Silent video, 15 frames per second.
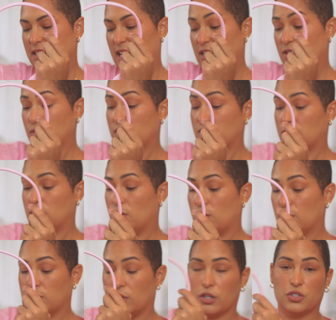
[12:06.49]
I don't even know
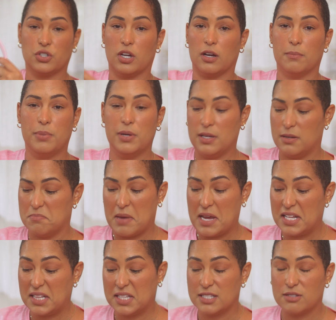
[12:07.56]
if Longchamp
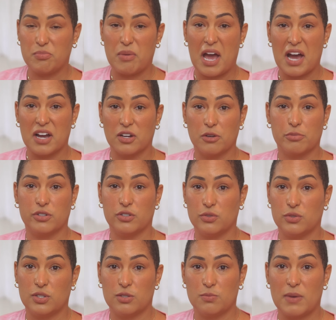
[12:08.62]
made this bag or
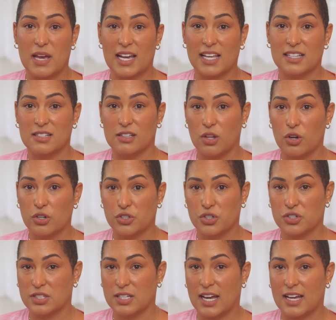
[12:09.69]
produced this bag as a
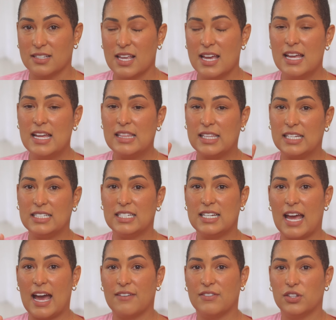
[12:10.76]
larger size. They did
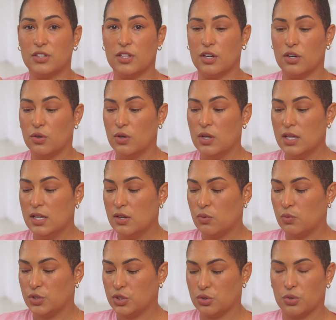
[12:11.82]
have it though
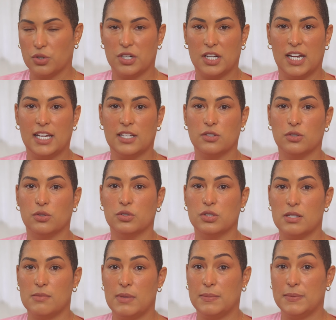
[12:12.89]
with shorter handles
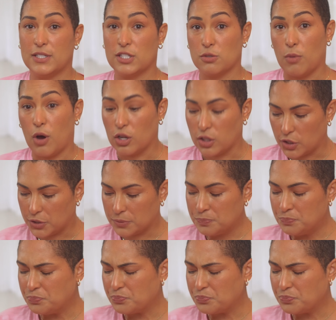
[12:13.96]
and maybe smaller.